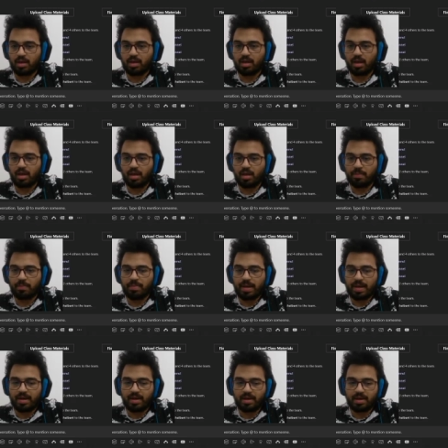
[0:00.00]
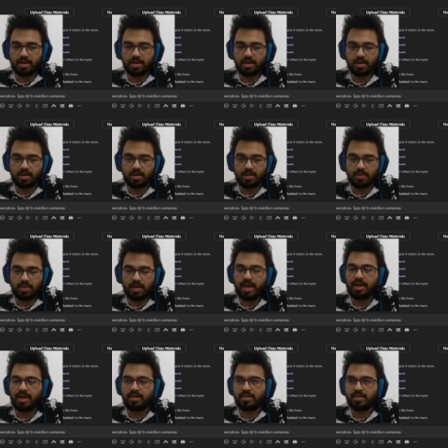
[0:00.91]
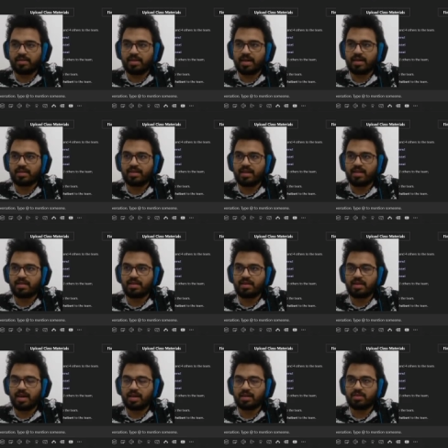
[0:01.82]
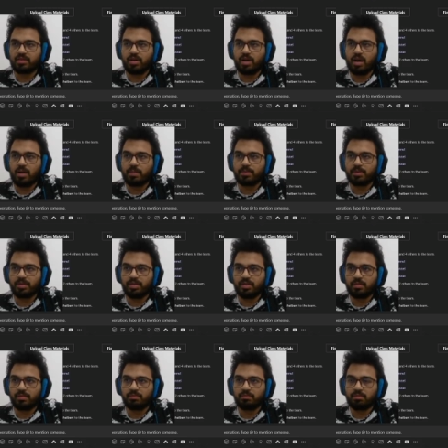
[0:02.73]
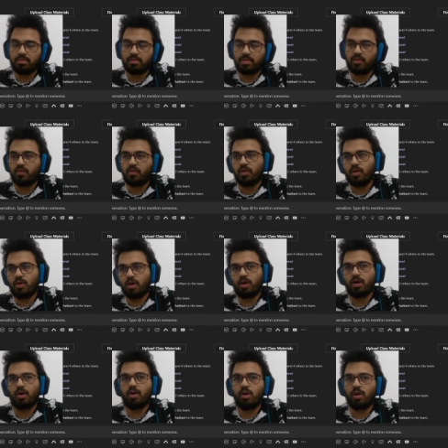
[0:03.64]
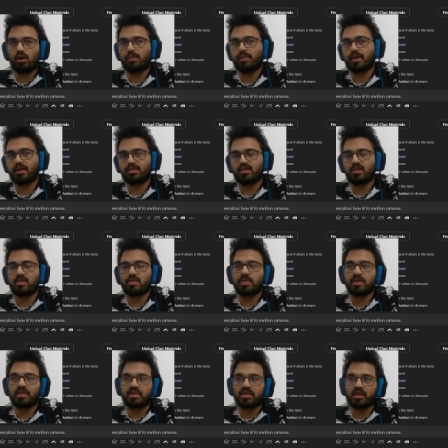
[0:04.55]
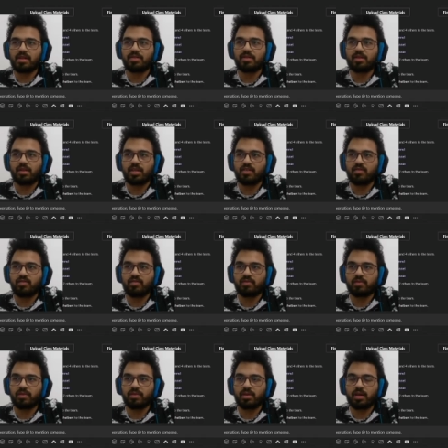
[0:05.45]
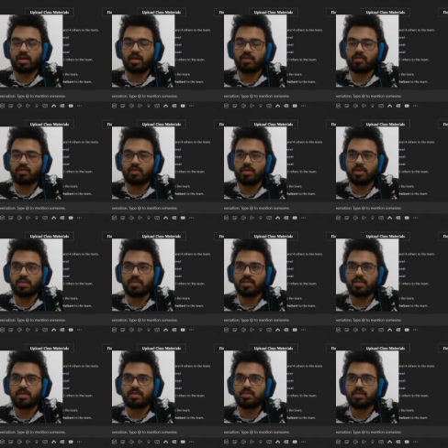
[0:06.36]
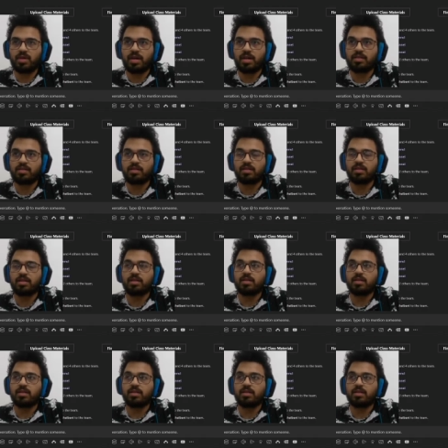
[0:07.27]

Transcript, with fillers: Uh, by uh, they added that as an extra option. Before, all participants had to leave uh, for the meeting to end.